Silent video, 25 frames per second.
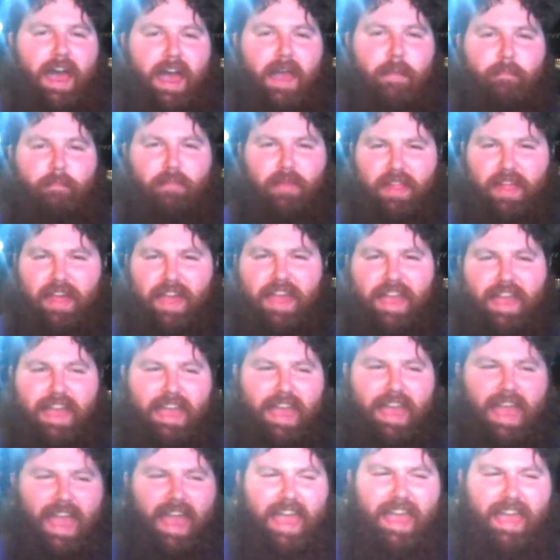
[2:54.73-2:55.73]
I play
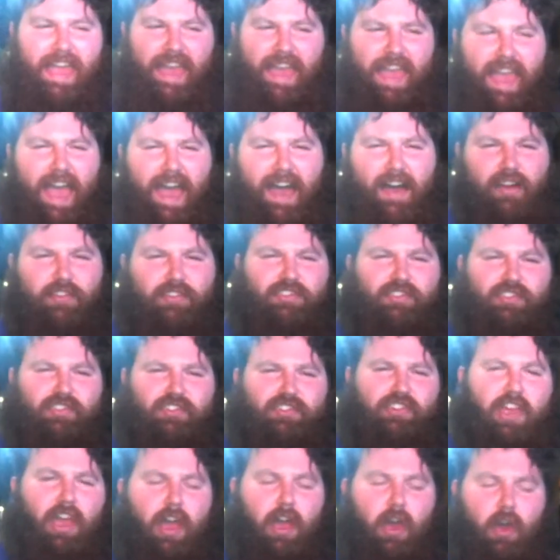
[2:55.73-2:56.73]
a
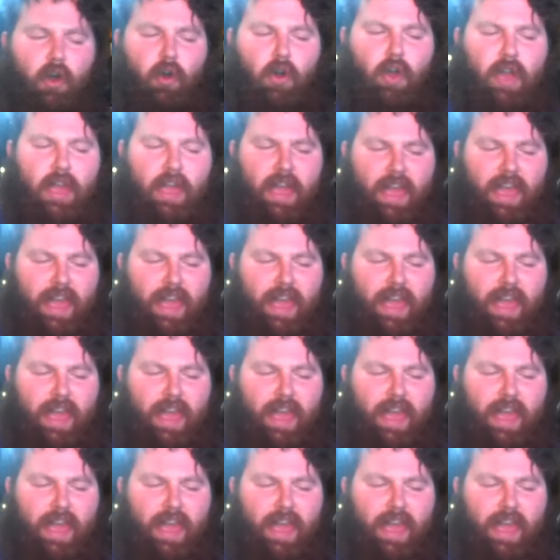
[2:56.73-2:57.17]
house show